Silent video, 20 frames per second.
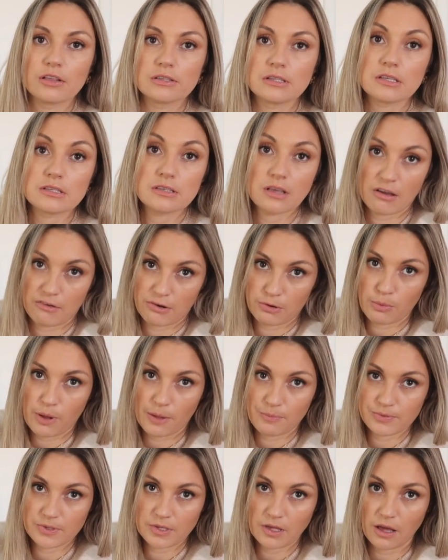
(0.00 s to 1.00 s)
the Zara
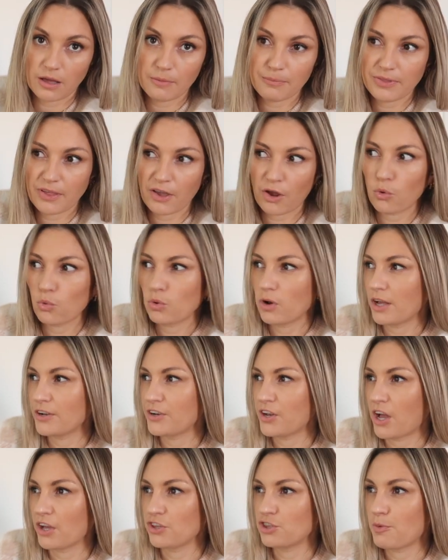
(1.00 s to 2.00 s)
website, but they're all like
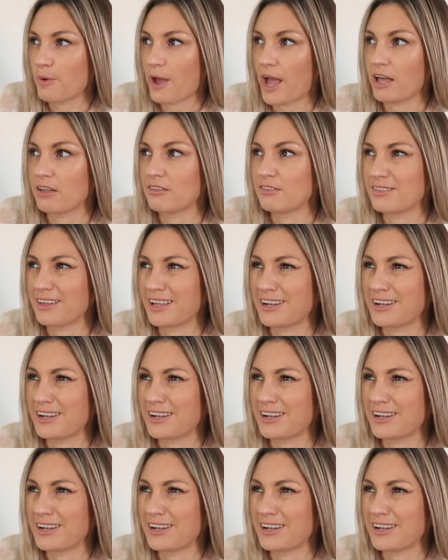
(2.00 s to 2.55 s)
£90,